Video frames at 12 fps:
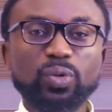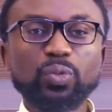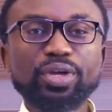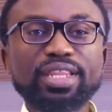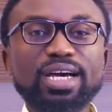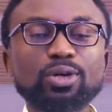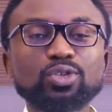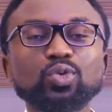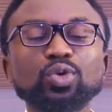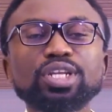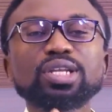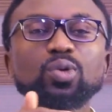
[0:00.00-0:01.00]
without
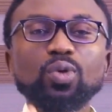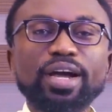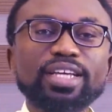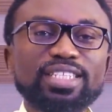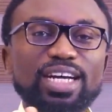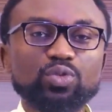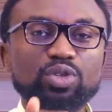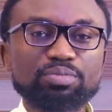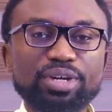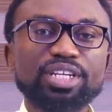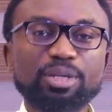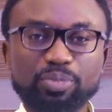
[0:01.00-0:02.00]
doing the works that will
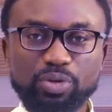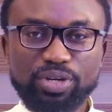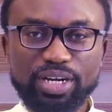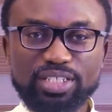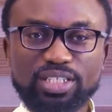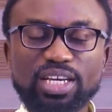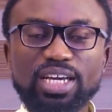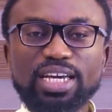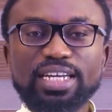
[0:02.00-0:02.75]
bring the progress.